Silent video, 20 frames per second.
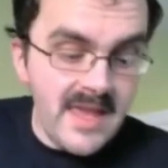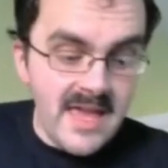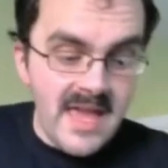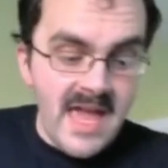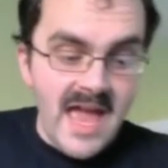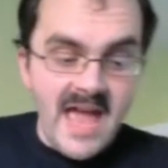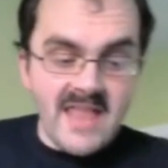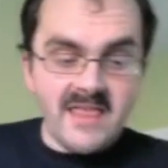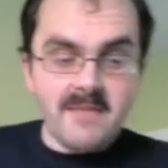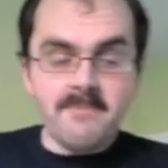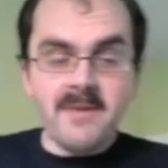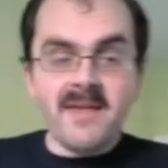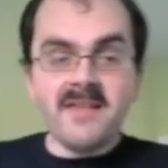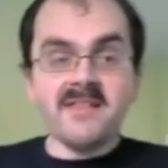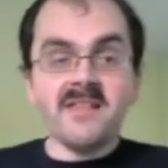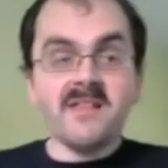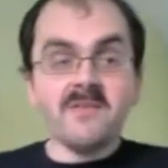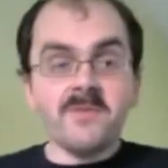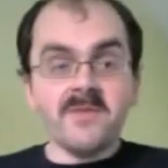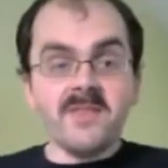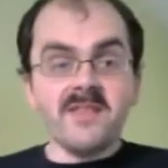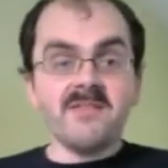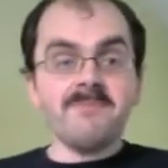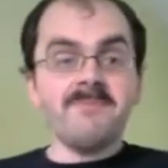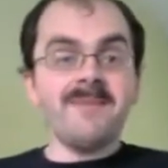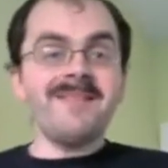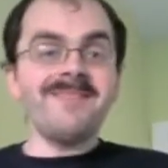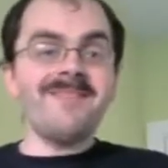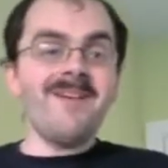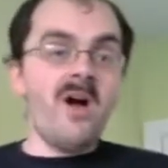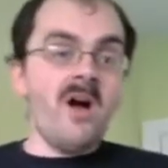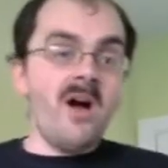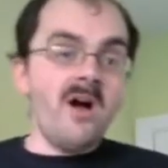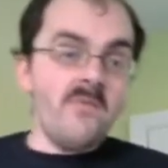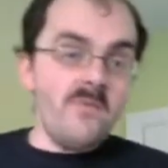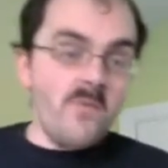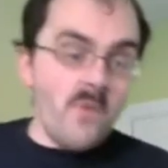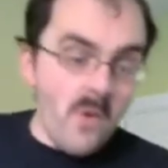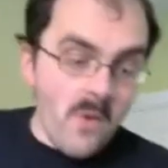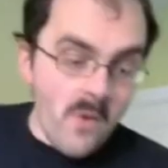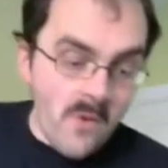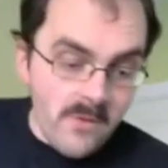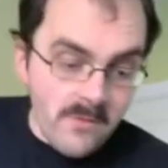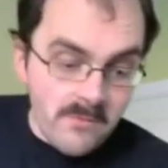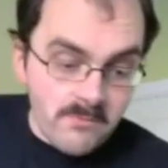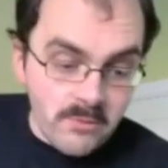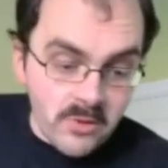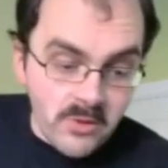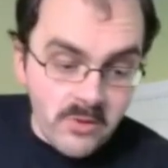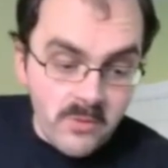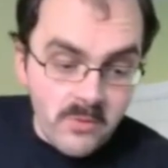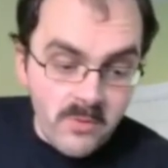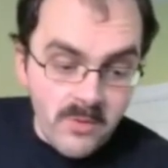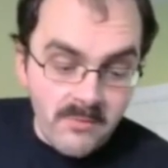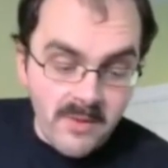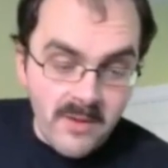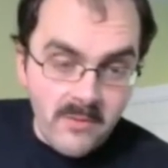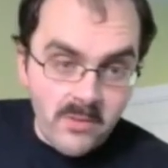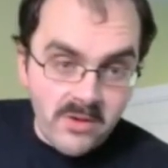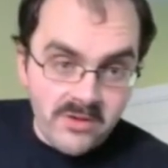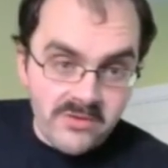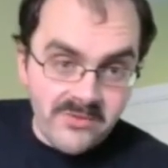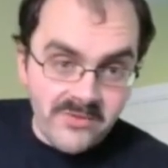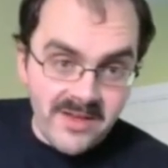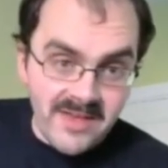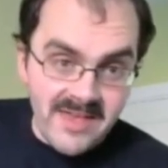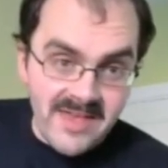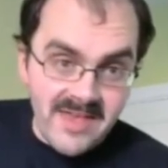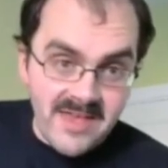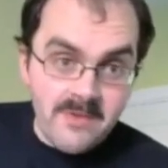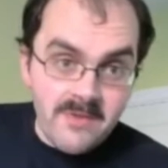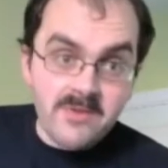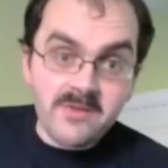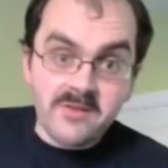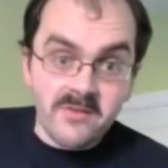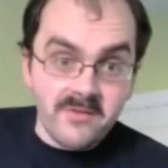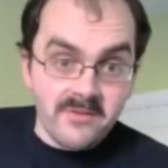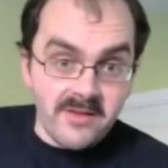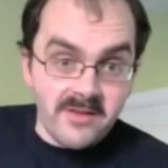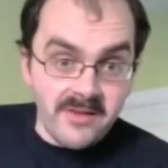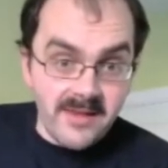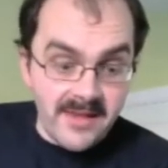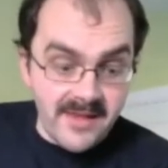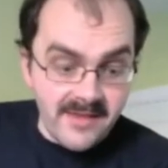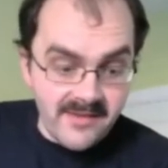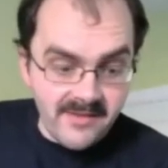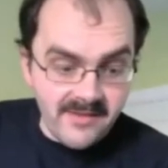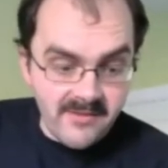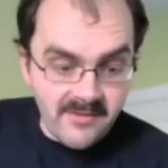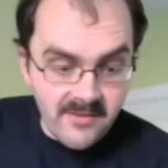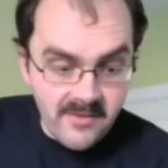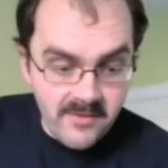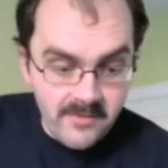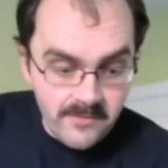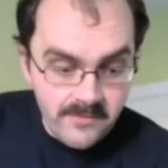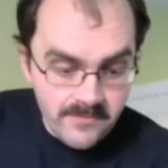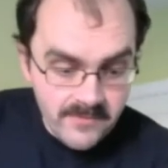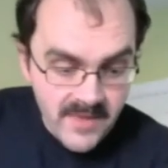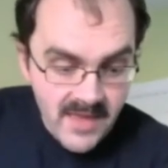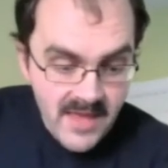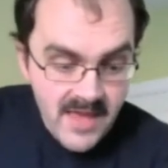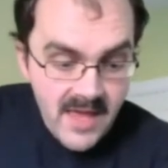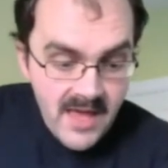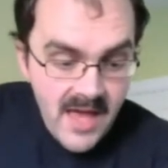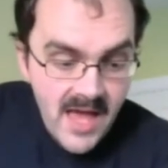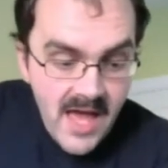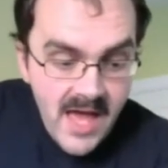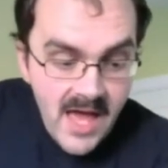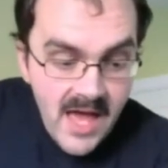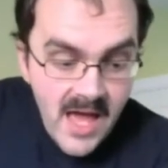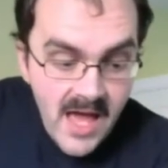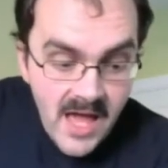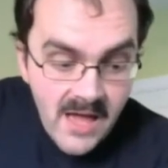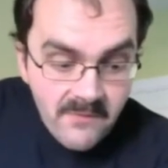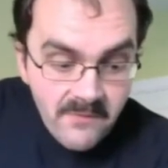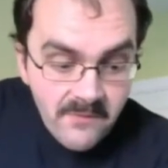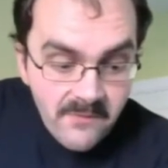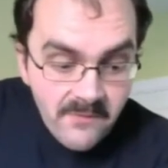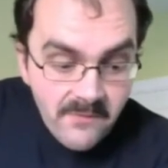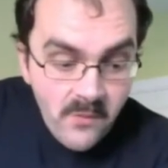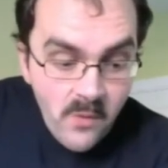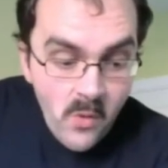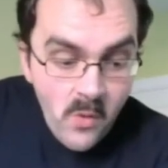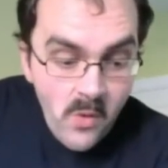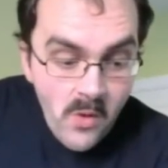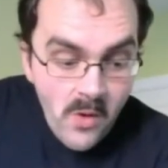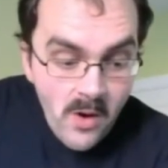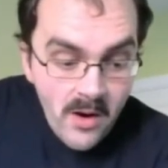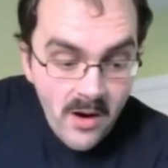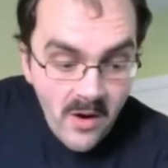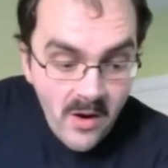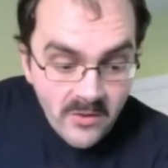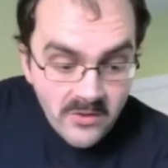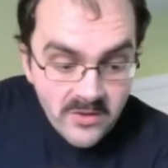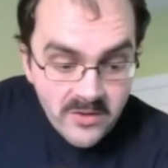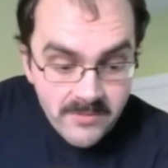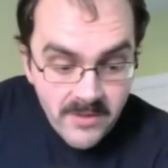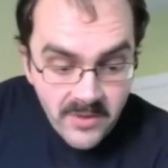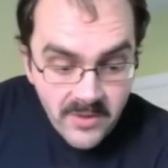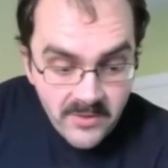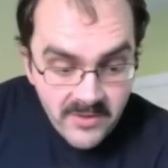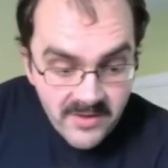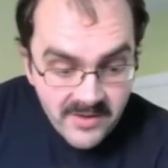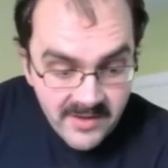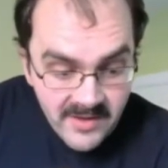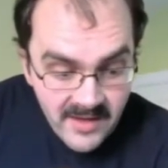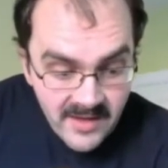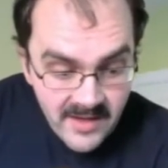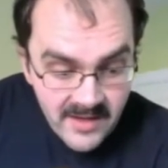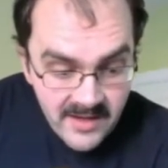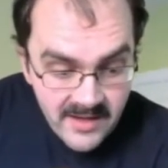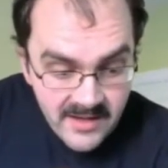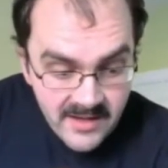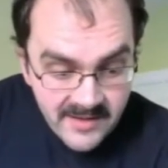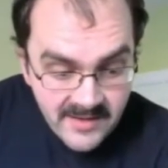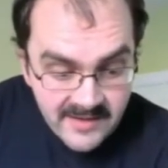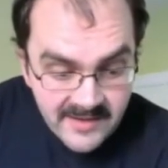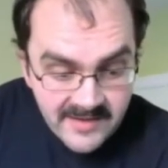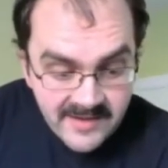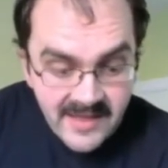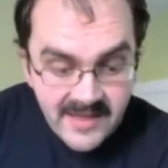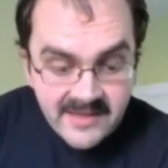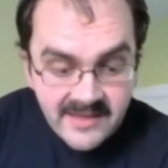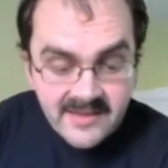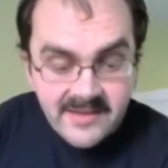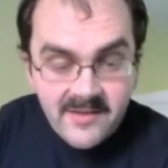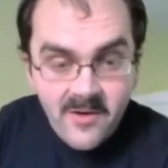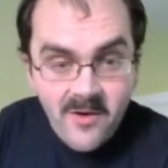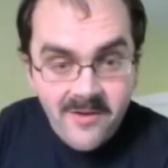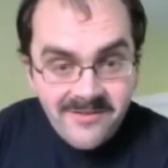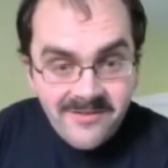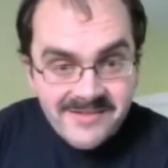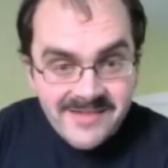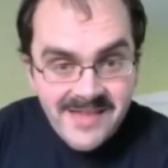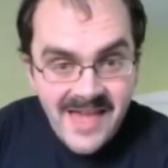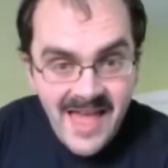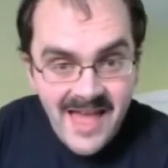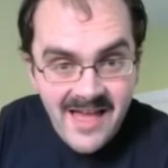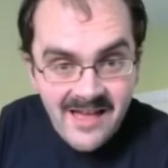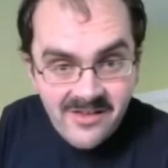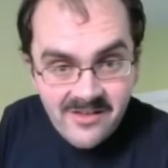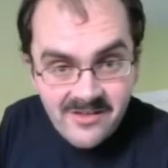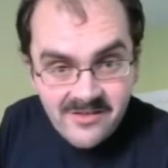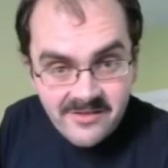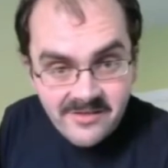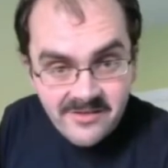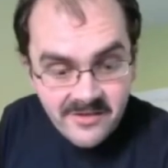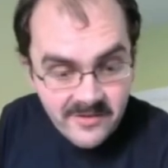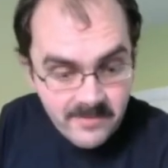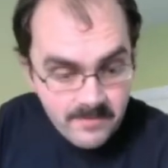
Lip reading: And the pieces for this build are 4 blue 1x1s right here, which are really easy to do. 4 2x3s here, 6 orange Ls,